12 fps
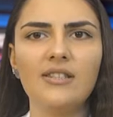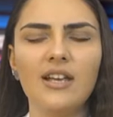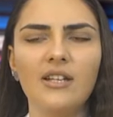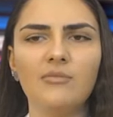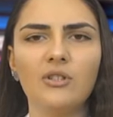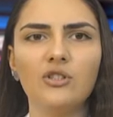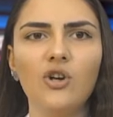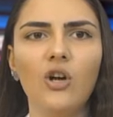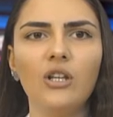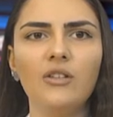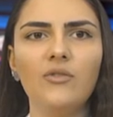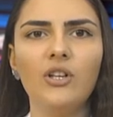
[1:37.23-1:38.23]
statement
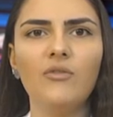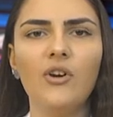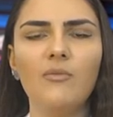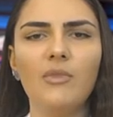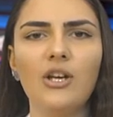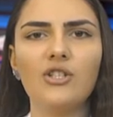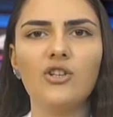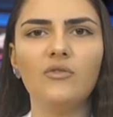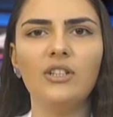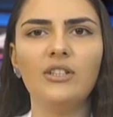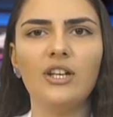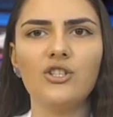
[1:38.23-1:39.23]
calling for the formation of
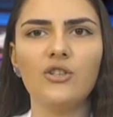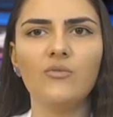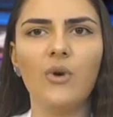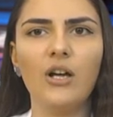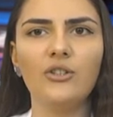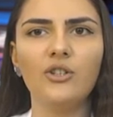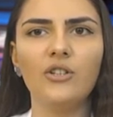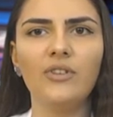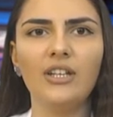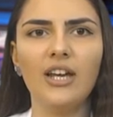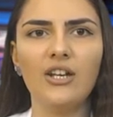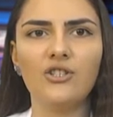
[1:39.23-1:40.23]
the nationwide
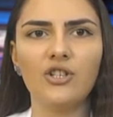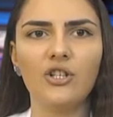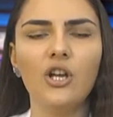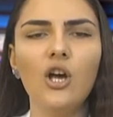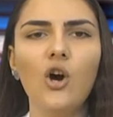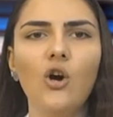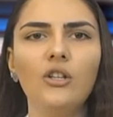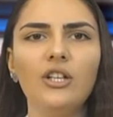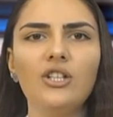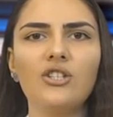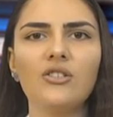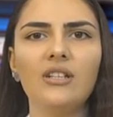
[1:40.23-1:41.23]
unification on
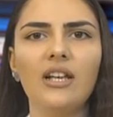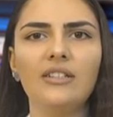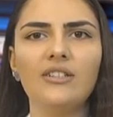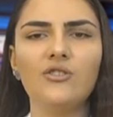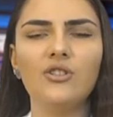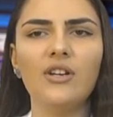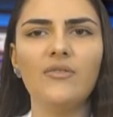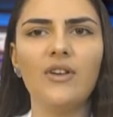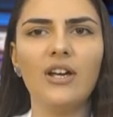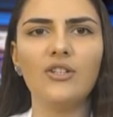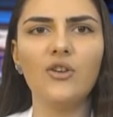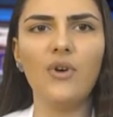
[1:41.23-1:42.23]
issues related to the
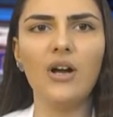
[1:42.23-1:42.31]
fate of